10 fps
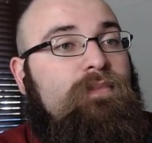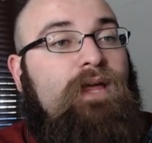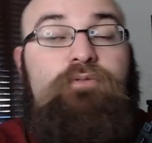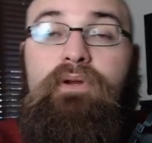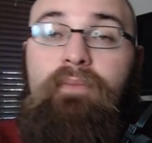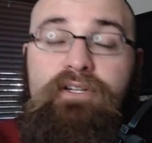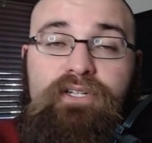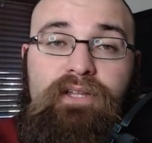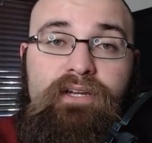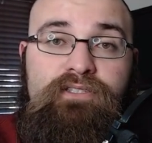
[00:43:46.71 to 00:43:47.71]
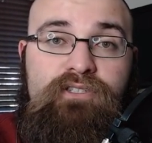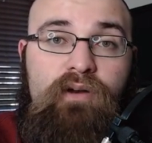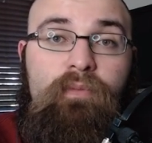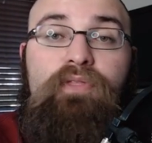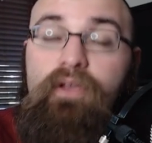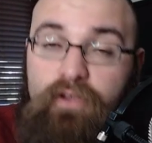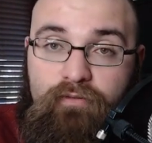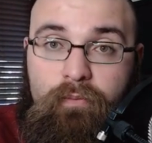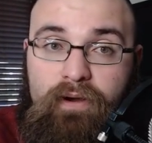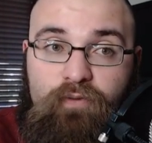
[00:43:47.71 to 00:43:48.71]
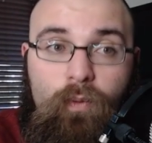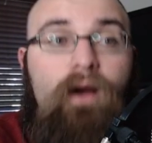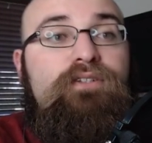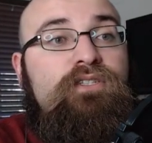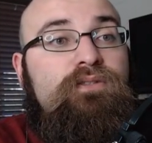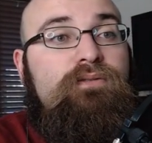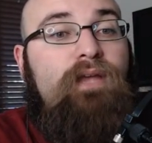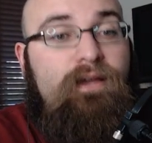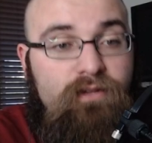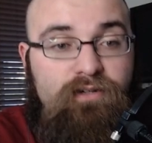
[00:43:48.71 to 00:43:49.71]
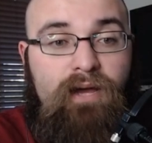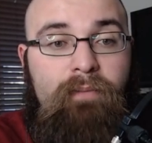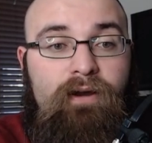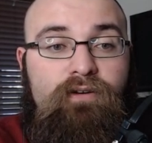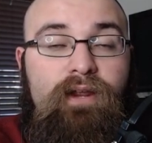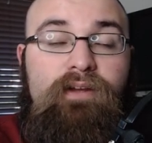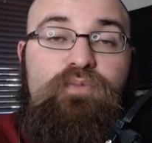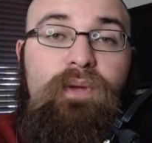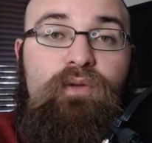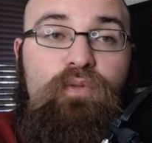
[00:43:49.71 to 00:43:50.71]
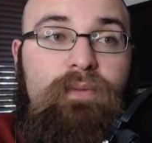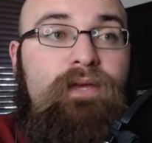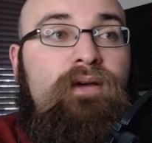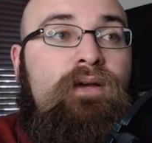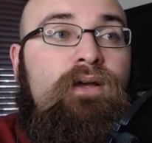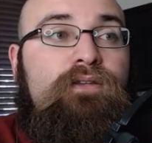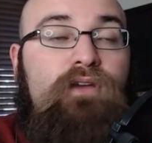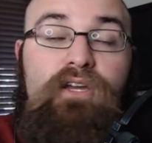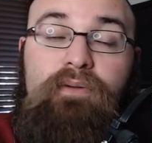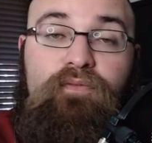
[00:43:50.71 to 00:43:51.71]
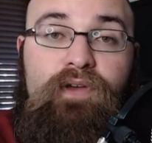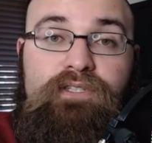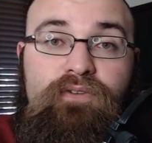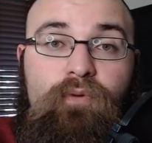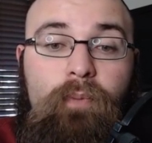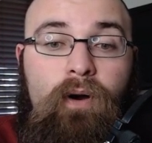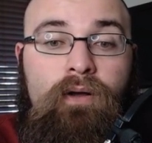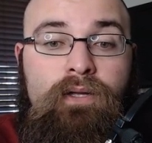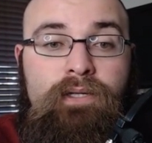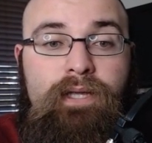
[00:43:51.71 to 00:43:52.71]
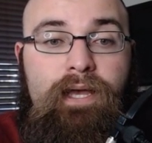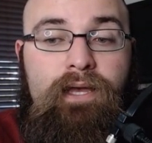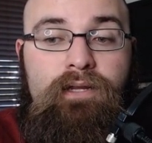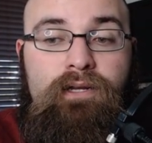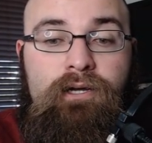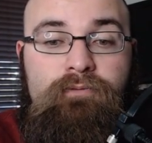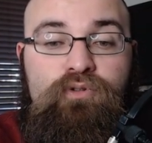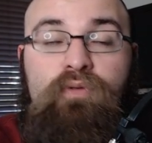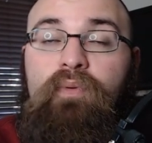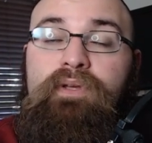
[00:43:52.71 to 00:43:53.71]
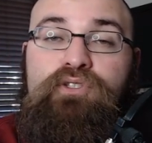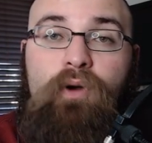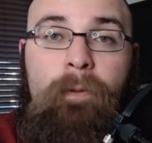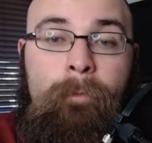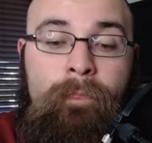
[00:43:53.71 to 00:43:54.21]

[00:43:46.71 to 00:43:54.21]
That's pretty much it, ladies and gentlemen. Thank you, everybody, for watching, taking your time out of your day to spend it with me, talking about fantasy football, and doing what we enjoy.